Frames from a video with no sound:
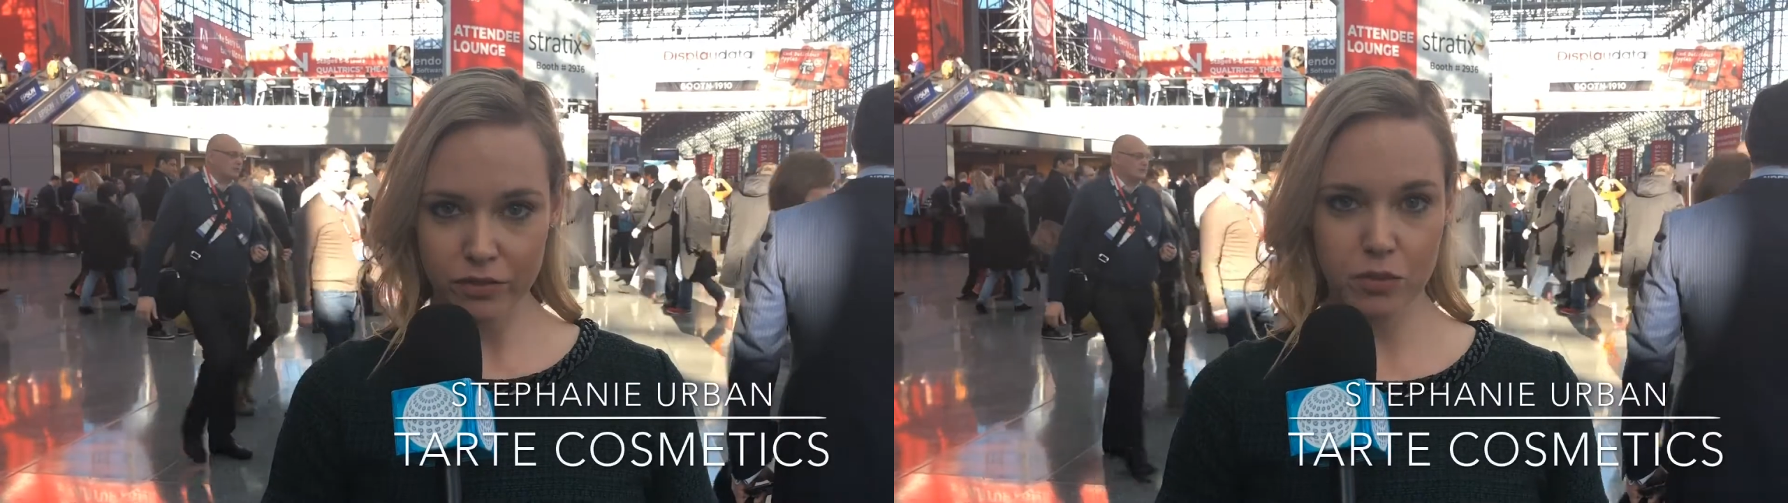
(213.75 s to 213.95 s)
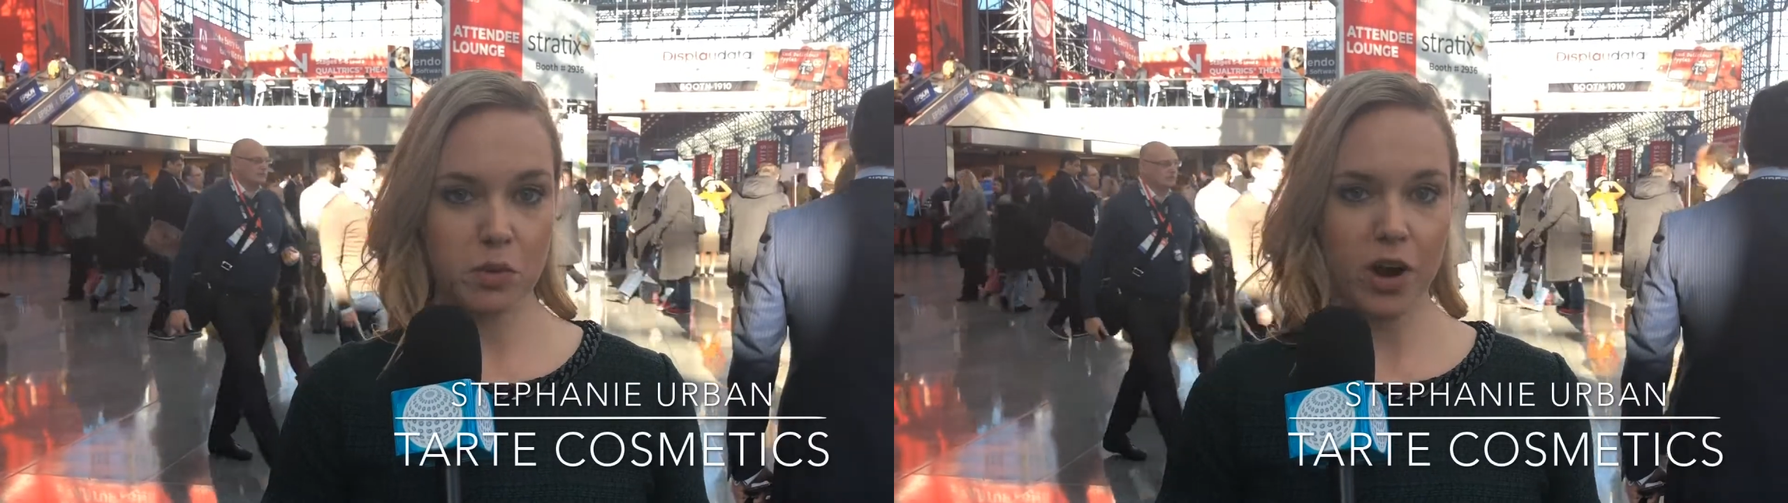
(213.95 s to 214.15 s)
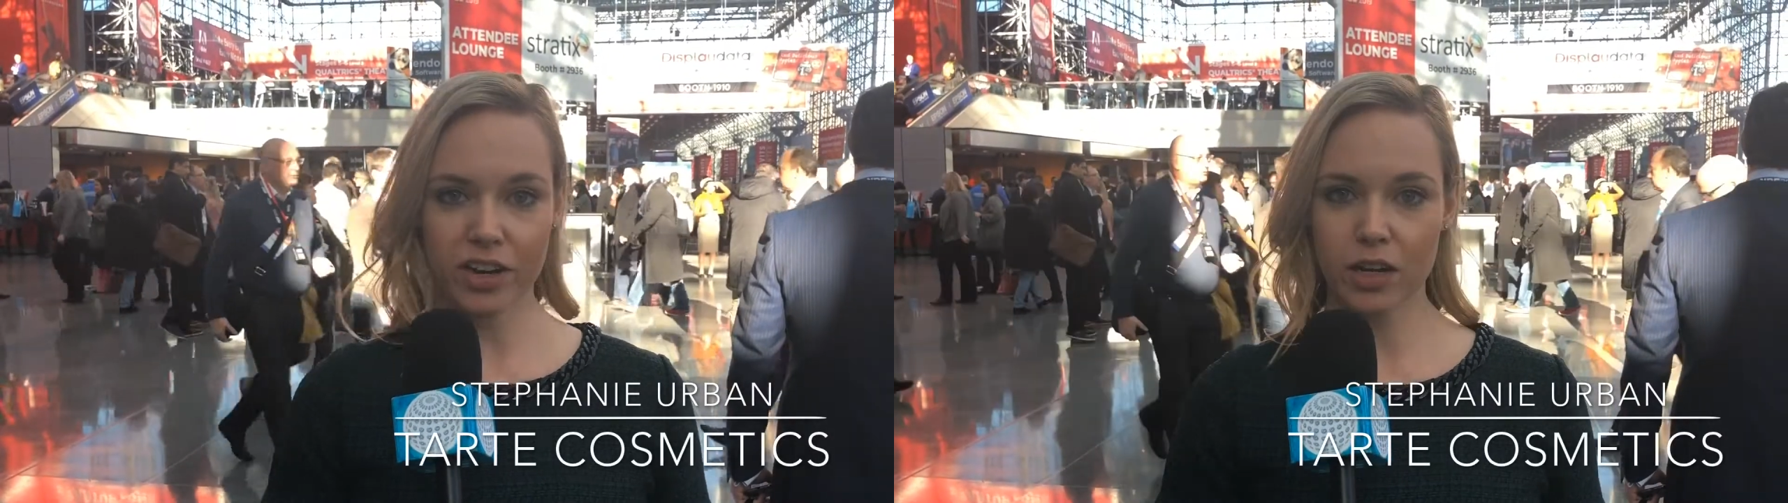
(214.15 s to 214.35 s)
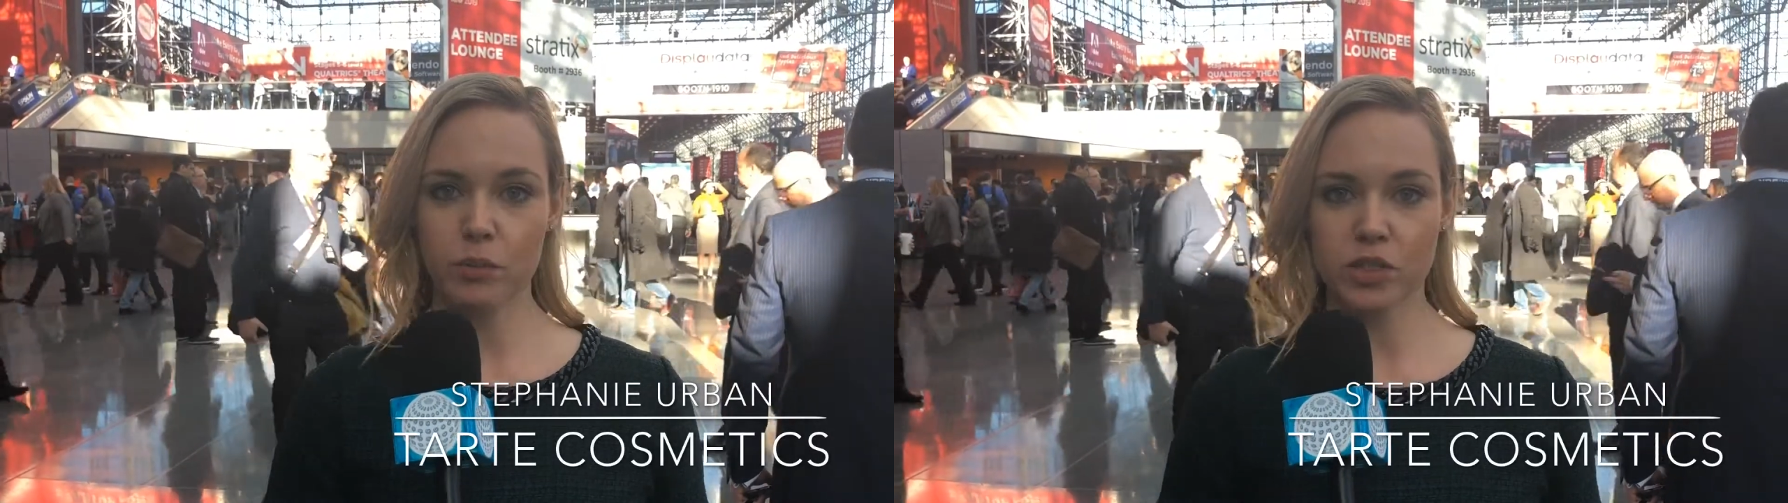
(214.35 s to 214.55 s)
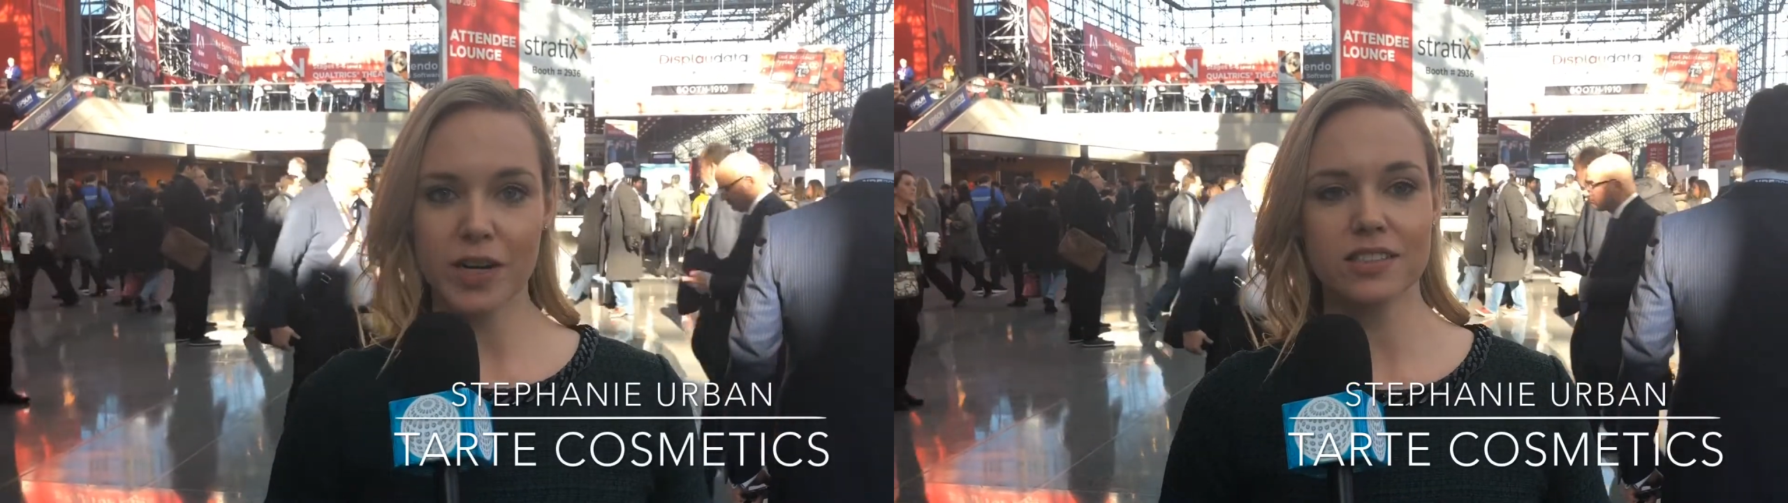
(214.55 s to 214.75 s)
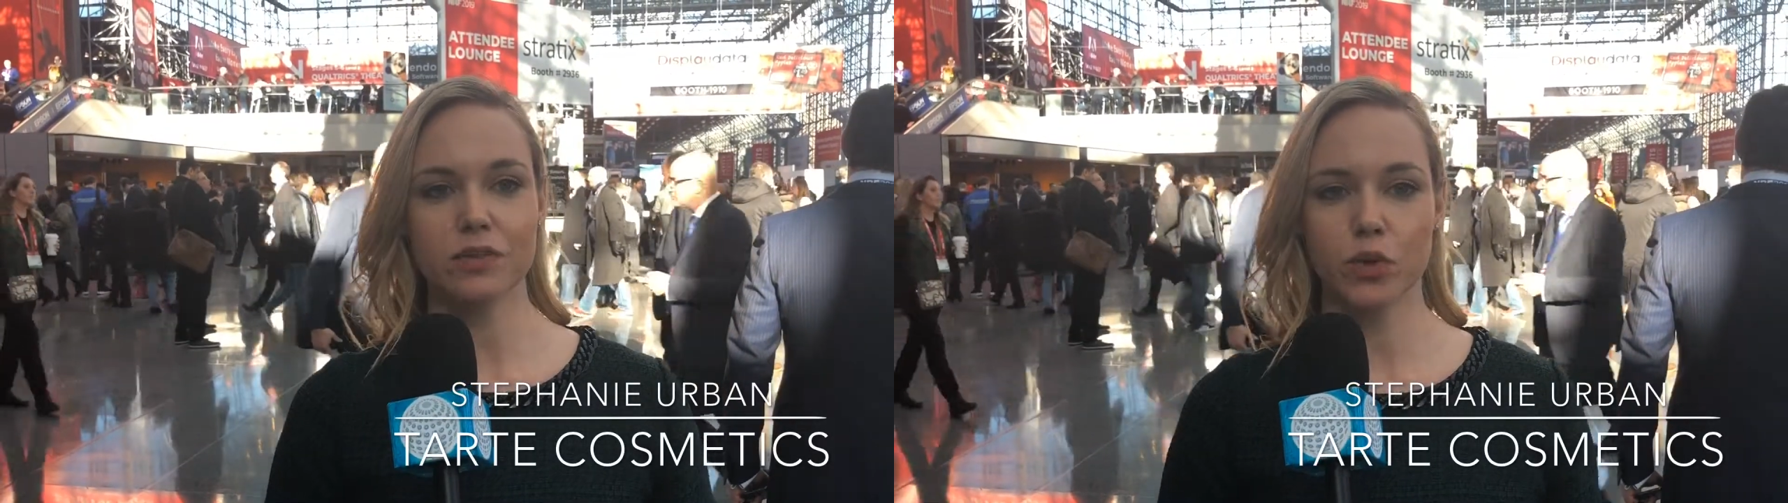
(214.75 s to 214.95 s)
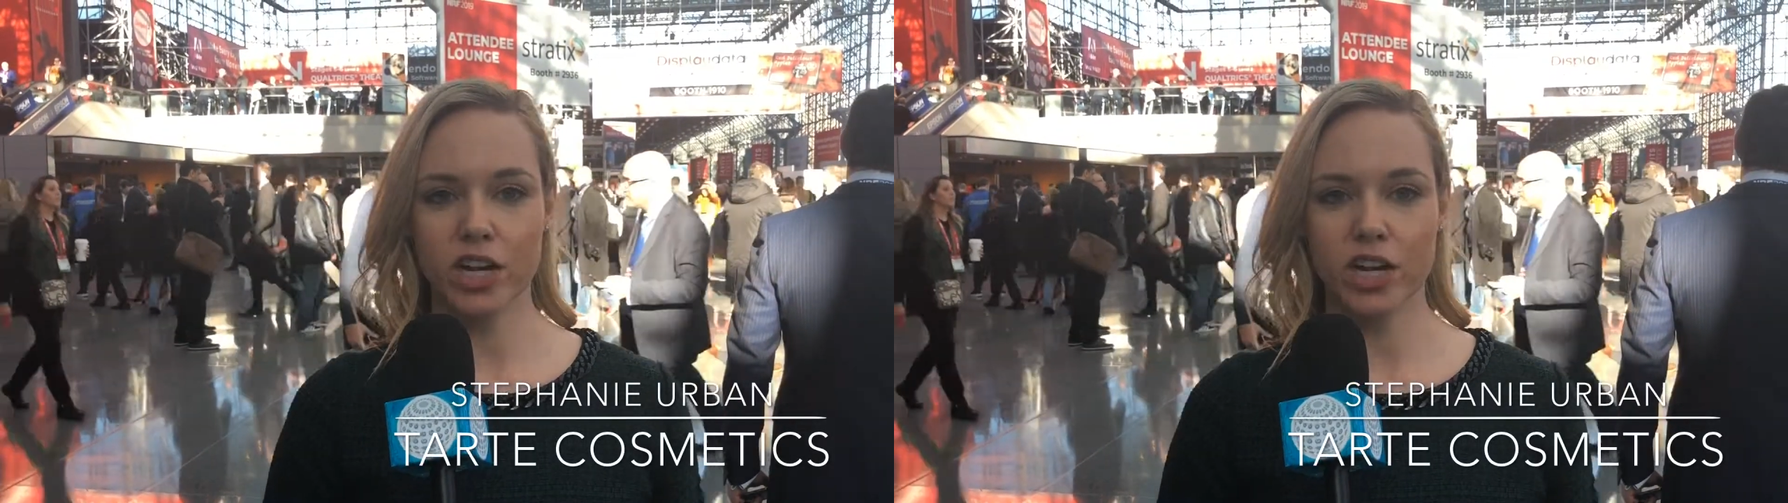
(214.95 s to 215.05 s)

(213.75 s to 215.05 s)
From a marketing perspective,